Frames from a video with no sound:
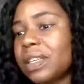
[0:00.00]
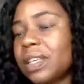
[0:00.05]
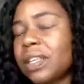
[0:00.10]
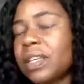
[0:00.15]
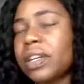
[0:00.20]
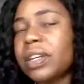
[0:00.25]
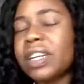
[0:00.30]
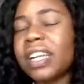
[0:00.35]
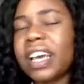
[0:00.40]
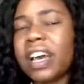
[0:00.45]

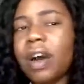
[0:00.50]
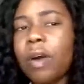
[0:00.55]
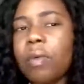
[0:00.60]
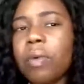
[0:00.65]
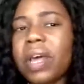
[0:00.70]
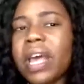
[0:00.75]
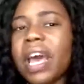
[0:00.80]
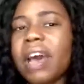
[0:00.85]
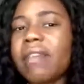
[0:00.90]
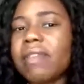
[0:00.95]
Your nail
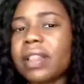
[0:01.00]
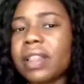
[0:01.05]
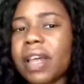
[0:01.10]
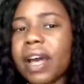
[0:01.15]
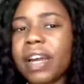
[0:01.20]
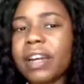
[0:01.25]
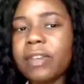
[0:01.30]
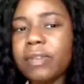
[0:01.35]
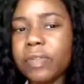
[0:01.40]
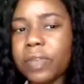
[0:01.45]
would have a
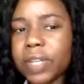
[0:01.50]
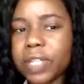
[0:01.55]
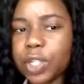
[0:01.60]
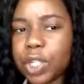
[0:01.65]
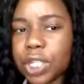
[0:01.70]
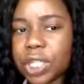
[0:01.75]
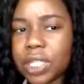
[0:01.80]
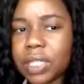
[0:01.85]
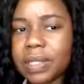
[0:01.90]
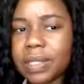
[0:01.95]
lot of
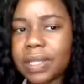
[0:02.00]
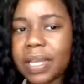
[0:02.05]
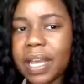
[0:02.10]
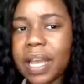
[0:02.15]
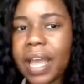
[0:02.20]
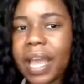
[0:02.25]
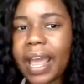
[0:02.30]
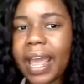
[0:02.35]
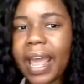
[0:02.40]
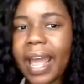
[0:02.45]
ridges,
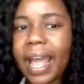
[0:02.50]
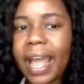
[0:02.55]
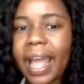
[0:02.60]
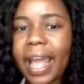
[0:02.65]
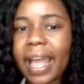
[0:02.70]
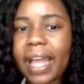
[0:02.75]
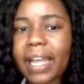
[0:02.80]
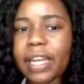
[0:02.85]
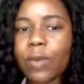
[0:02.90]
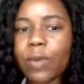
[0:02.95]

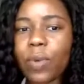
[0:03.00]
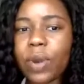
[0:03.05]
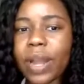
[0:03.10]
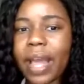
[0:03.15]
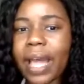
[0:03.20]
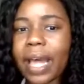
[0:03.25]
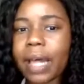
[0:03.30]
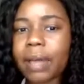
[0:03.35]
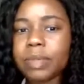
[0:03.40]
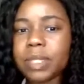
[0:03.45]
and it would
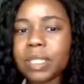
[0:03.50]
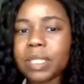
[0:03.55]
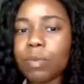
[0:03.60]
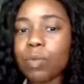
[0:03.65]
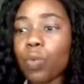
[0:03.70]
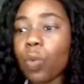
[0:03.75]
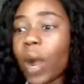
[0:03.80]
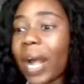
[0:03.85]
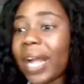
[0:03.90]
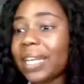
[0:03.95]
have some
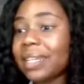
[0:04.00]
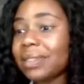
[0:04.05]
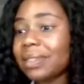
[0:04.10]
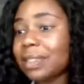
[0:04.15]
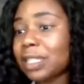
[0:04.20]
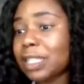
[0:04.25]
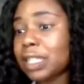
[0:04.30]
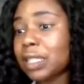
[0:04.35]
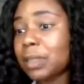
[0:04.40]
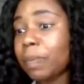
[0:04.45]
white
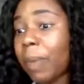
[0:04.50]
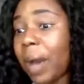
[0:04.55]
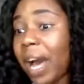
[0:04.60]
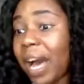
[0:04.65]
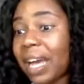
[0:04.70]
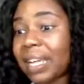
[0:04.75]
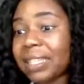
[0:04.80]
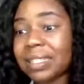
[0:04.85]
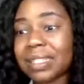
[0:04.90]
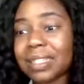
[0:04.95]

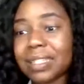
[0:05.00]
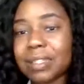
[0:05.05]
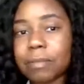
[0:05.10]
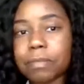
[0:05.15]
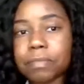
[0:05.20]
spots.